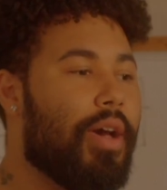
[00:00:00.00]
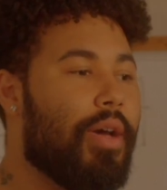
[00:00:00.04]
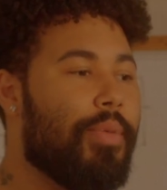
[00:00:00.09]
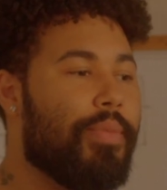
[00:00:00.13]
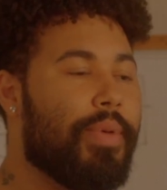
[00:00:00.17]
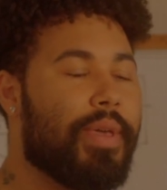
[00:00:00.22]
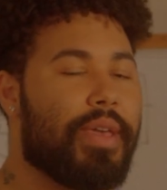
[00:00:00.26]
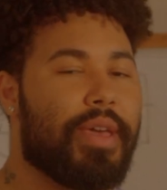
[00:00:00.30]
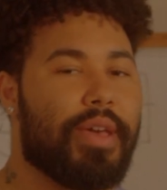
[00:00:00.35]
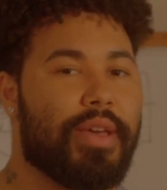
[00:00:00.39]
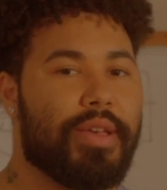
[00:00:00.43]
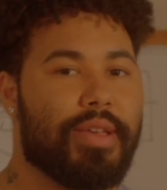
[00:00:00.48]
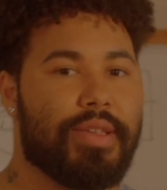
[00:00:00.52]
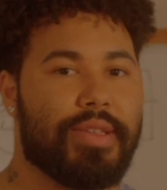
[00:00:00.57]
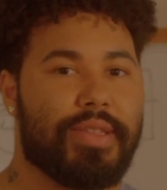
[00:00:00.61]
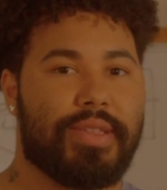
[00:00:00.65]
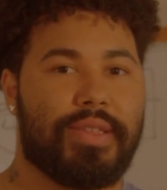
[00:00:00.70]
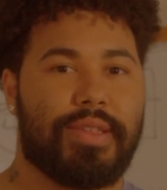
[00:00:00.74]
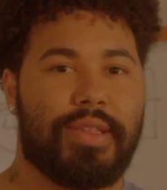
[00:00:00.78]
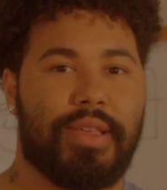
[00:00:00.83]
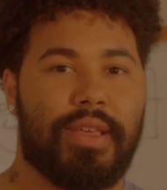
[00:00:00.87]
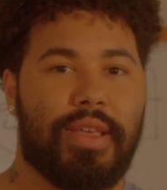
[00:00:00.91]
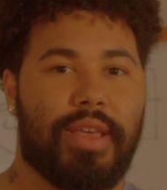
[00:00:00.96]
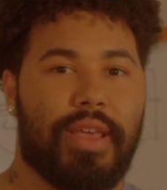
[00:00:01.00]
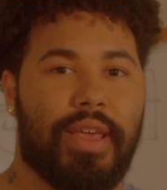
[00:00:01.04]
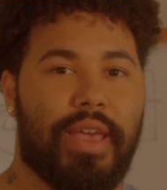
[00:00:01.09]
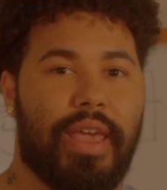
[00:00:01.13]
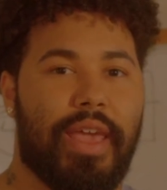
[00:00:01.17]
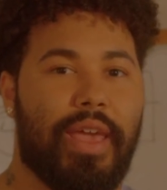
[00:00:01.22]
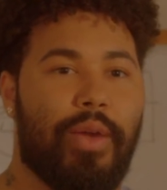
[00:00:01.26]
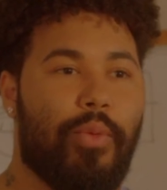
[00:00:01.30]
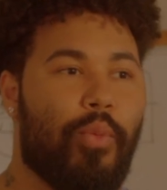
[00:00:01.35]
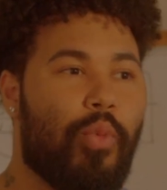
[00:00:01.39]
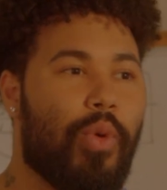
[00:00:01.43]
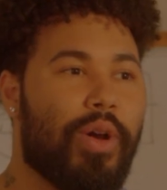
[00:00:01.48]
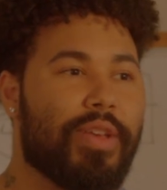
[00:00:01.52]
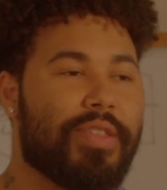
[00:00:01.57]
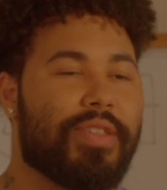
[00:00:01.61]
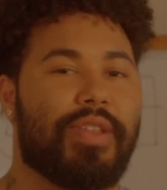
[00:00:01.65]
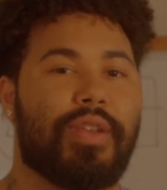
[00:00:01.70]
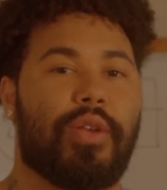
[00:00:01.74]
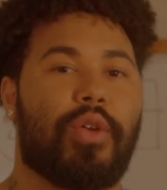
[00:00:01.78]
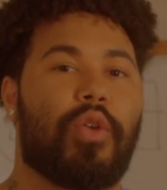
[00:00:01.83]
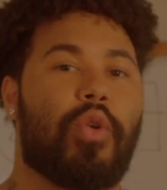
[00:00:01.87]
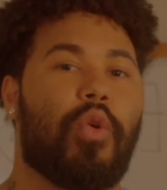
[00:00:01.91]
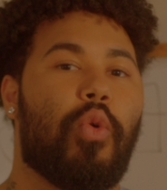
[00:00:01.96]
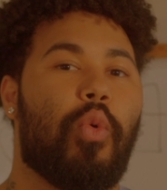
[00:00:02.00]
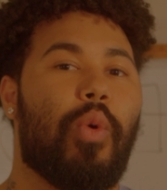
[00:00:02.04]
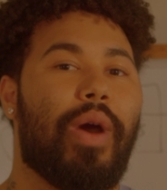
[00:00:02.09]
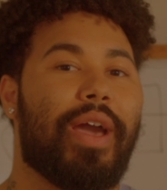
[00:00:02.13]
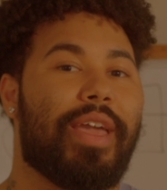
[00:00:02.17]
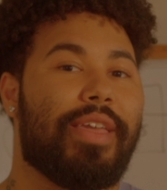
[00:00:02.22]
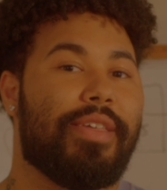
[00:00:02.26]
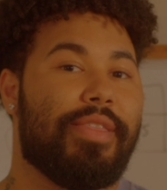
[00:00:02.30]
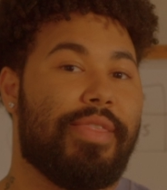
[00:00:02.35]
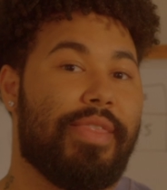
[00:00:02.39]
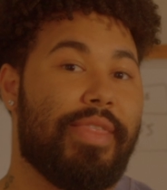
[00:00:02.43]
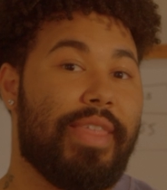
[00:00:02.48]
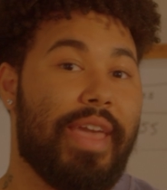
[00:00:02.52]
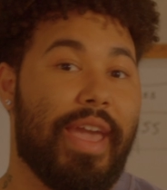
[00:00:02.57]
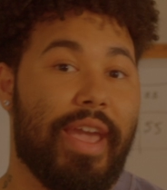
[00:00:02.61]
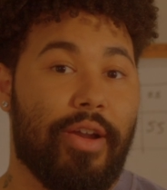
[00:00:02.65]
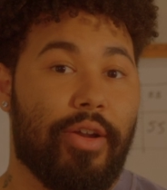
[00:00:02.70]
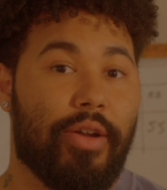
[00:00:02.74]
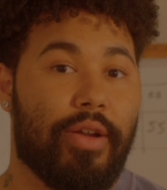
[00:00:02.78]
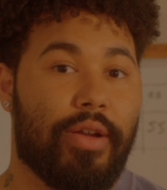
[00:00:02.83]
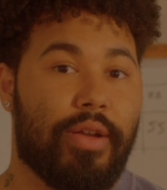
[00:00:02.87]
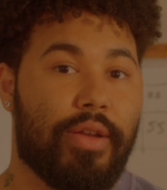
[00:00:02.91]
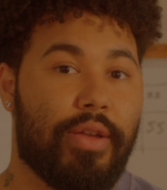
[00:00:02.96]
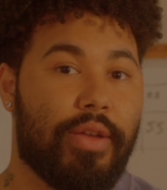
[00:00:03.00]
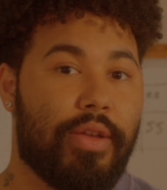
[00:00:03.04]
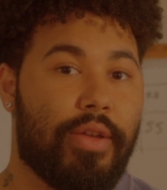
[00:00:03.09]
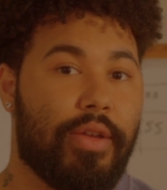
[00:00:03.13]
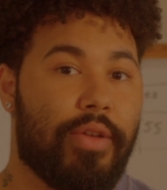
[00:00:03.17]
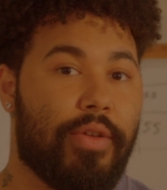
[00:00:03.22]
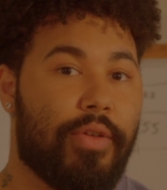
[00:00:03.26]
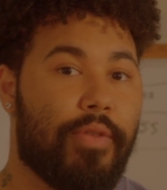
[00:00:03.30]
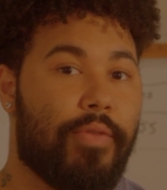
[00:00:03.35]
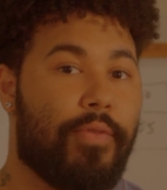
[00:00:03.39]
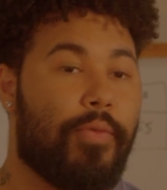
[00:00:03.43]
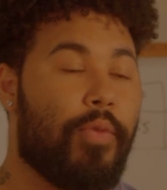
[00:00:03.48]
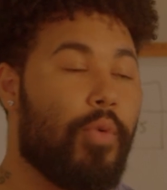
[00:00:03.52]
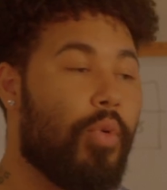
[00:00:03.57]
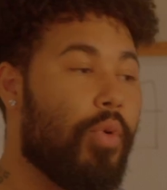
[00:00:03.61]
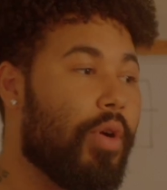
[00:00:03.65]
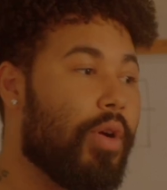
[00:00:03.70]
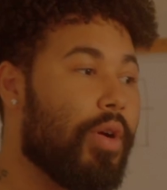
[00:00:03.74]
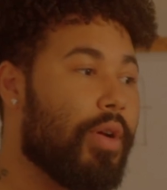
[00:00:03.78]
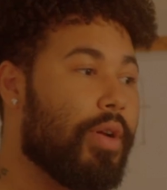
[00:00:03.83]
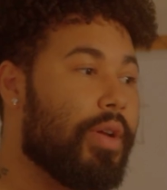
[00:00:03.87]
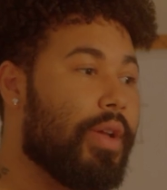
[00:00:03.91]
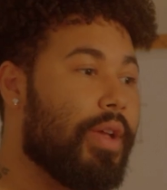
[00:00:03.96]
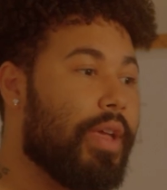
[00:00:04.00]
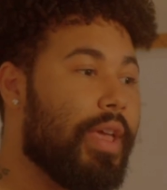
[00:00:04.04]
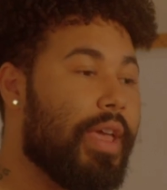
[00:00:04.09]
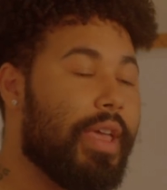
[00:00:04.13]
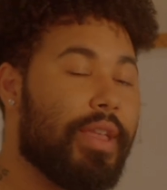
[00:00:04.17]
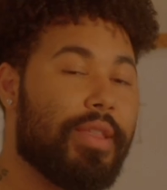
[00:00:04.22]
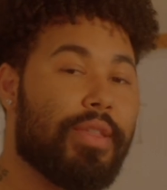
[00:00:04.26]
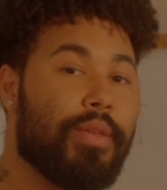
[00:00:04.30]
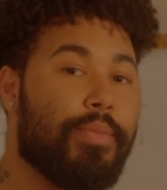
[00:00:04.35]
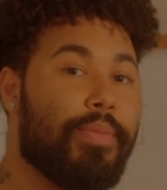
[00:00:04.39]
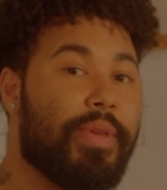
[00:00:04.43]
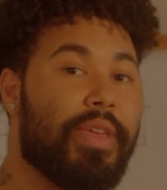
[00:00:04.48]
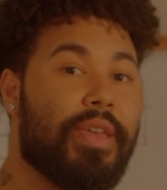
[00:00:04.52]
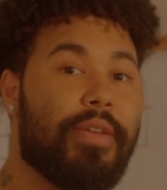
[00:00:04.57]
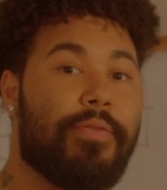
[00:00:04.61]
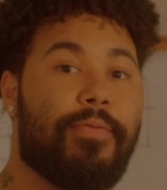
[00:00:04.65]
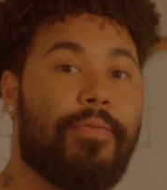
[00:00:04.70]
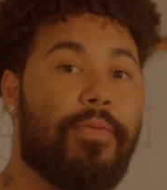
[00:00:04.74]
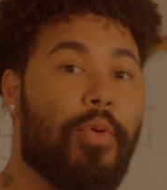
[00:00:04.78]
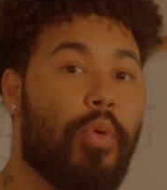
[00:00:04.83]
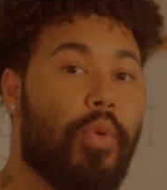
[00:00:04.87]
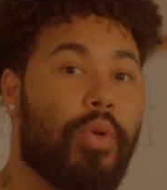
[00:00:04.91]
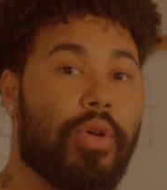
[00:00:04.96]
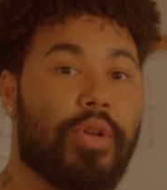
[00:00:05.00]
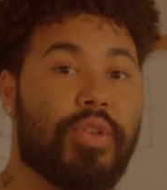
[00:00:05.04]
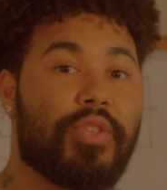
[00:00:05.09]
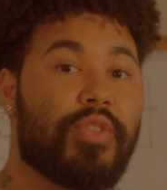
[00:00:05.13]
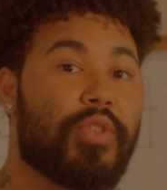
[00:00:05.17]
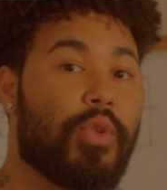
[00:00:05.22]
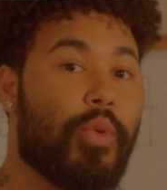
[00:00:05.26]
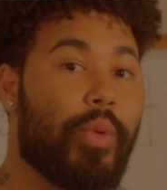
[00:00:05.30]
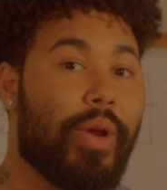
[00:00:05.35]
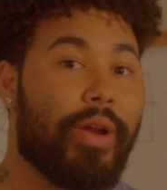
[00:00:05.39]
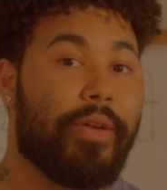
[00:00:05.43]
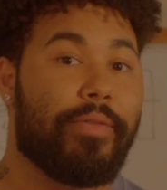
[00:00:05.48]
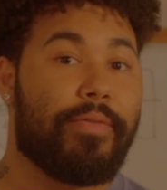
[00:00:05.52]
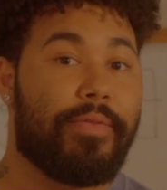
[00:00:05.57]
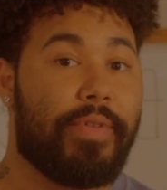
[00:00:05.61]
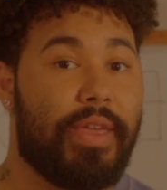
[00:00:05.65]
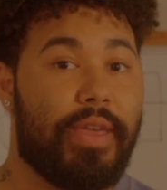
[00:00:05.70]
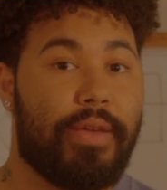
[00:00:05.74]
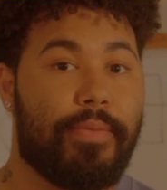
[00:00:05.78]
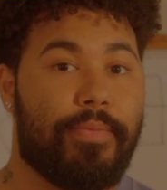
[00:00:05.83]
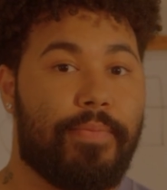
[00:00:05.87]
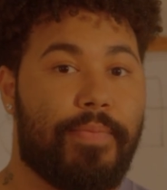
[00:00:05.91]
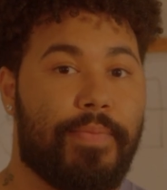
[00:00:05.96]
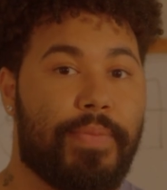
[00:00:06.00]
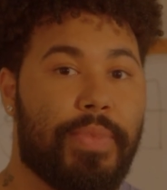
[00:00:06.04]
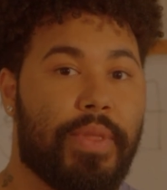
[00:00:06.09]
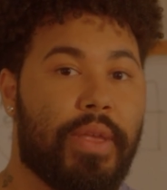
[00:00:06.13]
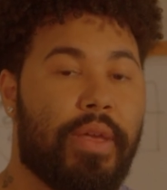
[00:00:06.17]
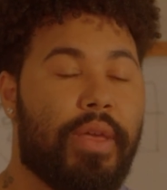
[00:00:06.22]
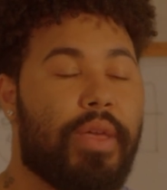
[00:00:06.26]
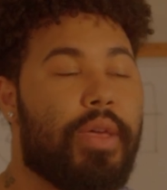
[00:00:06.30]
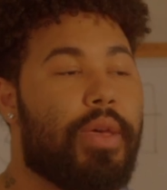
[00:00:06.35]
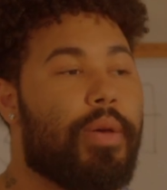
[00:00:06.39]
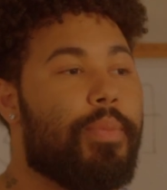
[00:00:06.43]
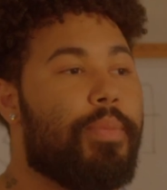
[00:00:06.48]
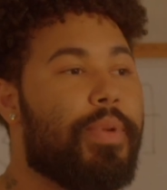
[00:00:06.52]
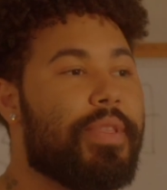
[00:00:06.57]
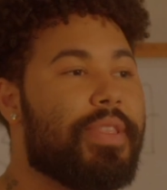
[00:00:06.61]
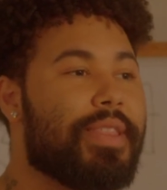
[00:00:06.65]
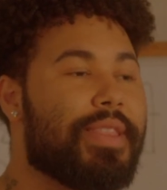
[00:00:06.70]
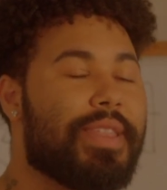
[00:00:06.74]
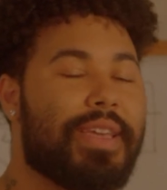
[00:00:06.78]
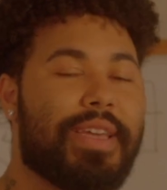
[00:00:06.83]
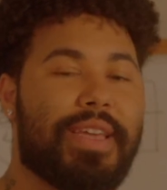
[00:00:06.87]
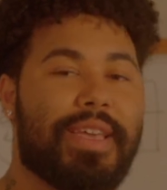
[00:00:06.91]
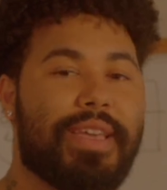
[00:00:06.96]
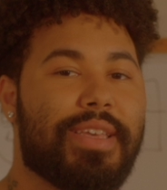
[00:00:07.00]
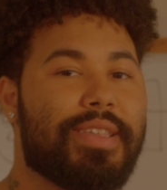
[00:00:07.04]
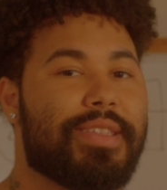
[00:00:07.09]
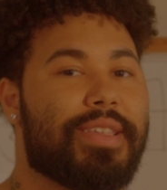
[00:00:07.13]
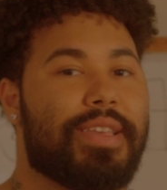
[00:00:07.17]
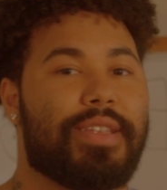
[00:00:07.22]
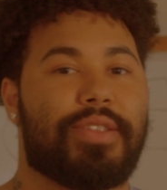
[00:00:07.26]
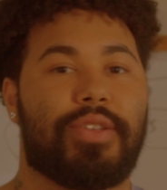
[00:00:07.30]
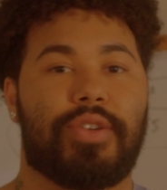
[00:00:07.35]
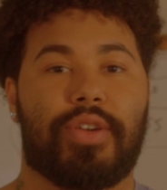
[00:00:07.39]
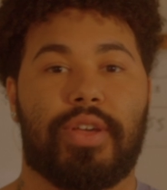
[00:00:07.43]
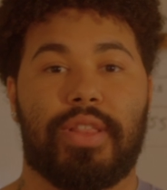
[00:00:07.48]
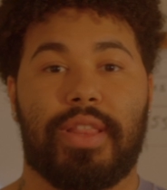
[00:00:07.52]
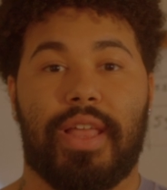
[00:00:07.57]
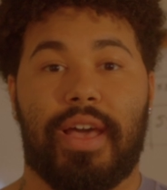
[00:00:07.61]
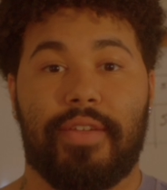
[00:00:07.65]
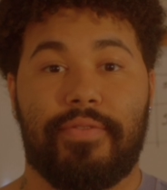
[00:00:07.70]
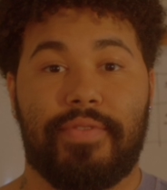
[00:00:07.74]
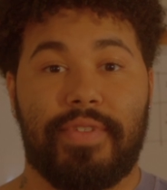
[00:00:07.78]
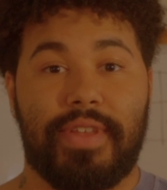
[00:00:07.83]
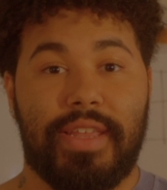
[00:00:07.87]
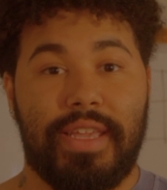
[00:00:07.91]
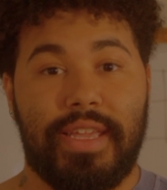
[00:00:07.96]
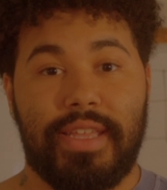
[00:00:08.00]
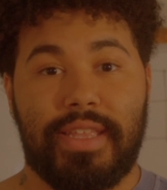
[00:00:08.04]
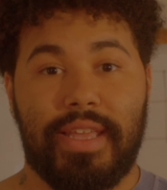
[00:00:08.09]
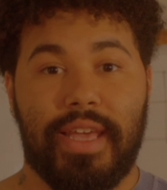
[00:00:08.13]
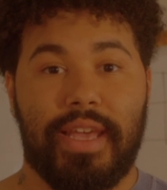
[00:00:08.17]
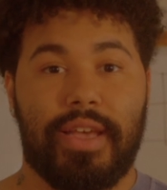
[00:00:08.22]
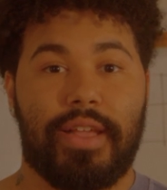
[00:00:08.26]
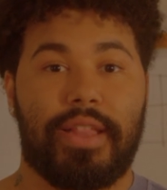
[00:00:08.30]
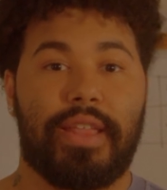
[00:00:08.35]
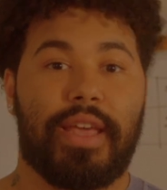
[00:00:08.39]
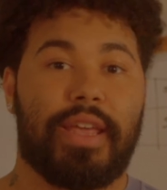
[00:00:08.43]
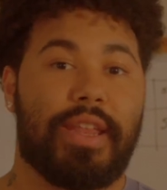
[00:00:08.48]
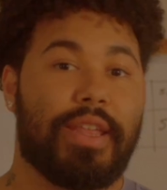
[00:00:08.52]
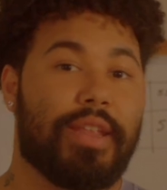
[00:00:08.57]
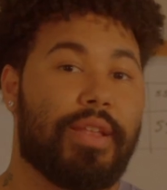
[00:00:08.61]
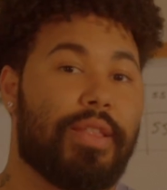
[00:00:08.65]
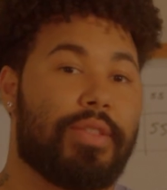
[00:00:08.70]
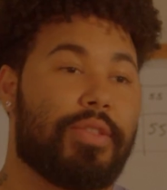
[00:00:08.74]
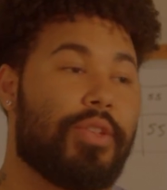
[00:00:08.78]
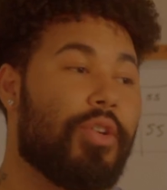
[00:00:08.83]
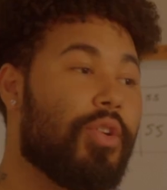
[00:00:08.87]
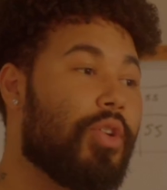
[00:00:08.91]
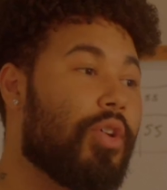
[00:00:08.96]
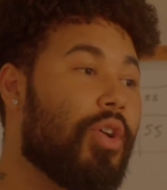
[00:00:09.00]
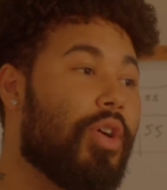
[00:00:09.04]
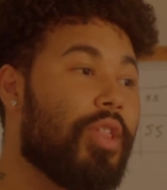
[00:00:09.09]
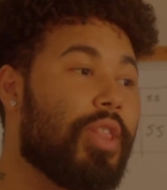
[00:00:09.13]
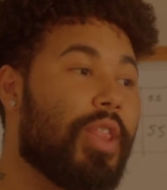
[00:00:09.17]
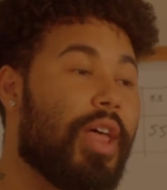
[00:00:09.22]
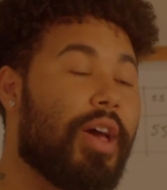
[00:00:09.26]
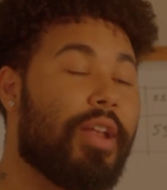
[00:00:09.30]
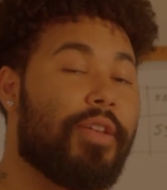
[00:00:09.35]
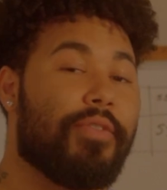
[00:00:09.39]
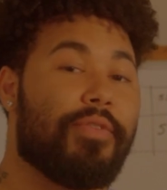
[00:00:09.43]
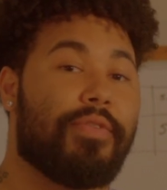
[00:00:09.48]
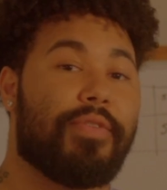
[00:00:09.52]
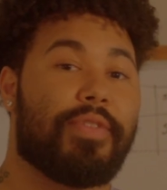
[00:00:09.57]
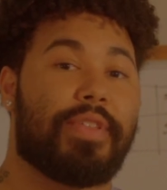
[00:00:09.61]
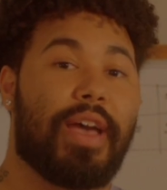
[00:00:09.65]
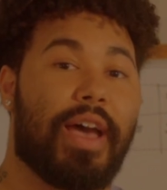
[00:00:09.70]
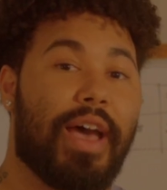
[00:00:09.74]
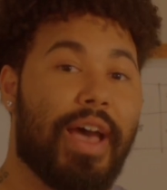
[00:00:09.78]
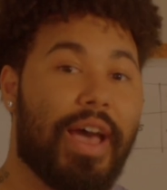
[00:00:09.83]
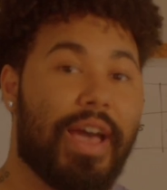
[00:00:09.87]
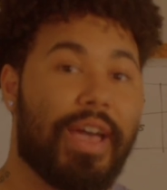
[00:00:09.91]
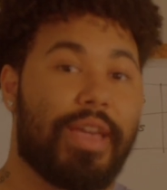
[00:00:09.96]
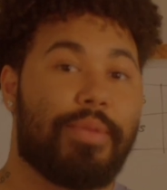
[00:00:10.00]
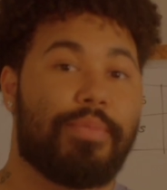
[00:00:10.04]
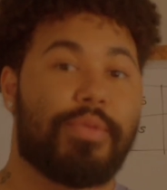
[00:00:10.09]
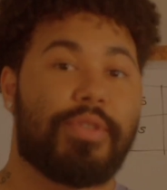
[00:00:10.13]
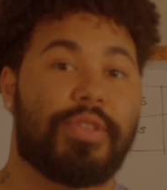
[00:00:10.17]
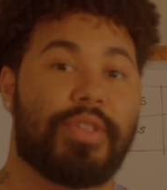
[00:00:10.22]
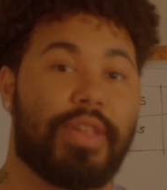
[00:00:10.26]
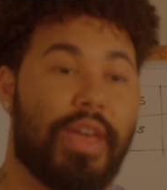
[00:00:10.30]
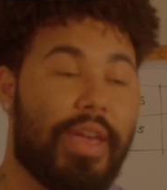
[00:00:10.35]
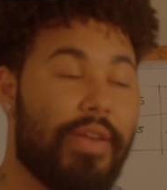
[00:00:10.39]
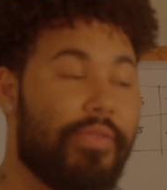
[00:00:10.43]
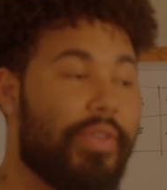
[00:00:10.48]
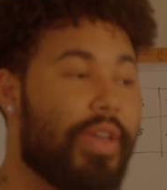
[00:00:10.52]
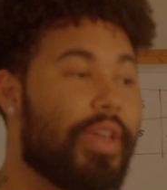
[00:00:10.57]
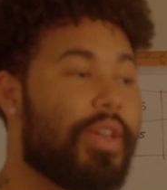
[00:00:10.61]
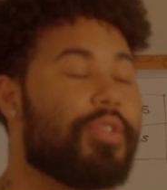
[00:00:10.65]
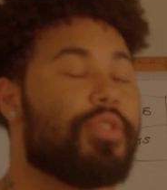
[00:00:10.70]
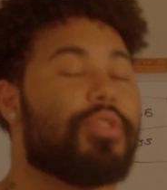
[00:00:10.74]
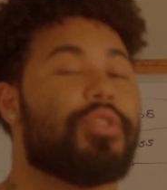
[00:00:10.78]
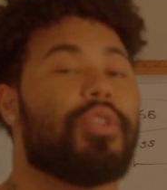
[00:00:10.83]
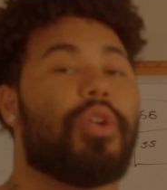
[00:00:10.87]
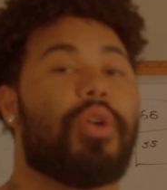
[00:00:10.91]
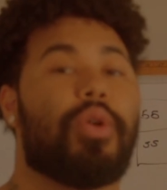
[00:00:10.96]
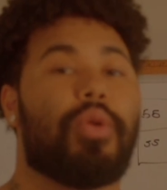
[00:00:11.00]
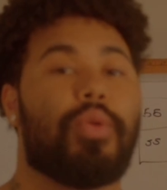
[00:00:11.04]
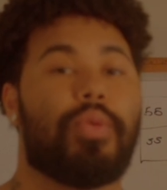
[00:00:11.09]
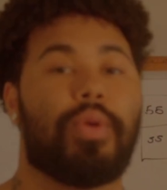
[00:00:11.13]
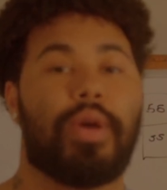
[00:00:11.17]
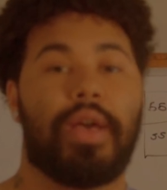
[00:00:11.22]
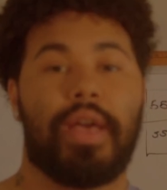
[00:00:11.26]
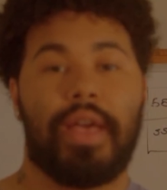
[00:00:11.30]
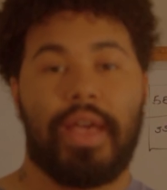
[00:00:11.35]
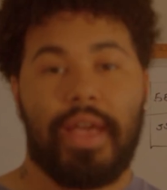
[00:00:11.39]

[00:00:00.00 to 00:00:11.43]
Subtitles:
because it wasn't quite there for it to be 4 square feet. But the thing is, it took a lot of detail and it took a lot of time shaving, so